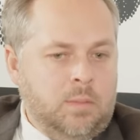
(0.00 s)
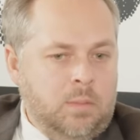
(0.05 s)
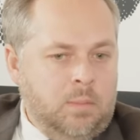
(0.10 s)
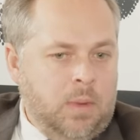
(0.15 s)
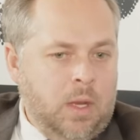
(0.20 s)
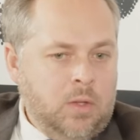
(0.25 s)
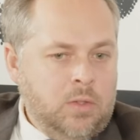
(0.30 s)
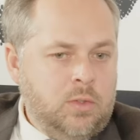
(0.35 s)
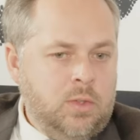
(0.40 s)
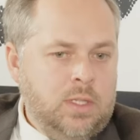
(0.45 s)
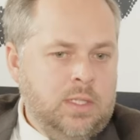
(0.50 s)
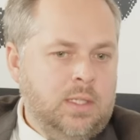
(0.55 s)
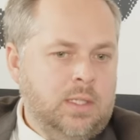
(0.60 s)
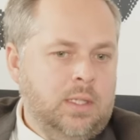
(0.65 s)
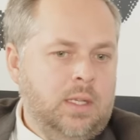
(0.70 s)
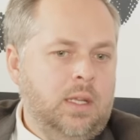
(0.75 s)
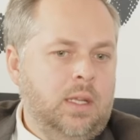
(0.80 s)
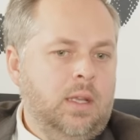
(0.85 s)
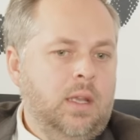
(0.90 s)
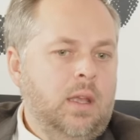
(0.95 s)
most
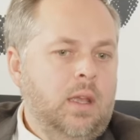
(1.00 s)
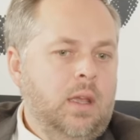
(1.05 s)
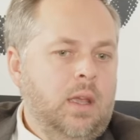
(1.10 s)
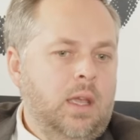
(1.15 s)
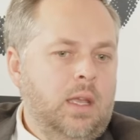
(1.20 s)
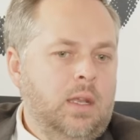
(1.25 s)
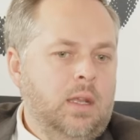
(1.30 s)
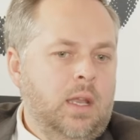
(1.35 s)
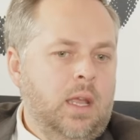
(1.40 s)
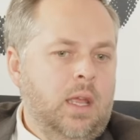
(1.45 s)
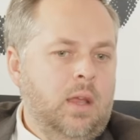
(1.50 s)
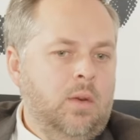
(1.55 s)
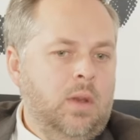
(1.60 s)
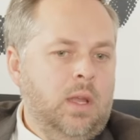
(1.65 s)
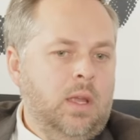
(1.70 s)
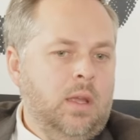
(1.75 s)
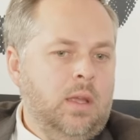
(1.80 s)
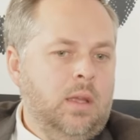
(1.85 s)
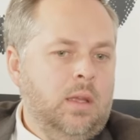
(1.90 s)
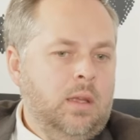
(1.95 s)
recently in an
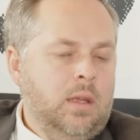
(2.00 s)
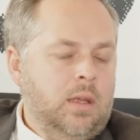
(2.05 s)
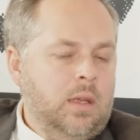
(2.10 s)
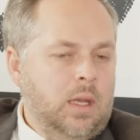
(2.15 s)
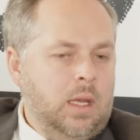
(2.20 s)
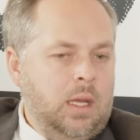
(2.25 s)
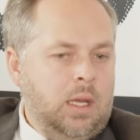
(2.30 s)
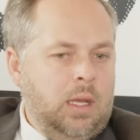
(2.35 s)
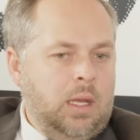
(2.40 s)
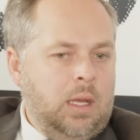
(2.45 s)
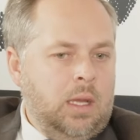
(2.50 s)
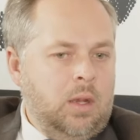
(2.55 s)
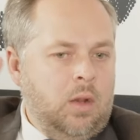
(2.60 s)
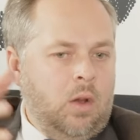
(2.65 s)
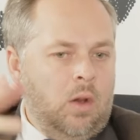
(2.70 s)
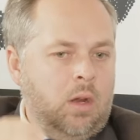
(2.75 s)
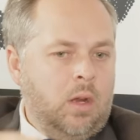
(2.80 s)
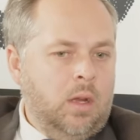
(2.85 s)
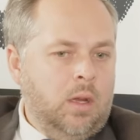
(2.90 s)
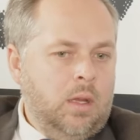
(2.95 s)
area
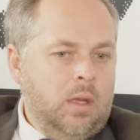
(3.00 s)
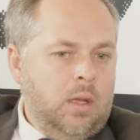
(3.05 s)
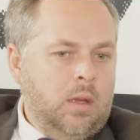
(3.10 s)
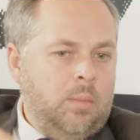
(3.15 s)
along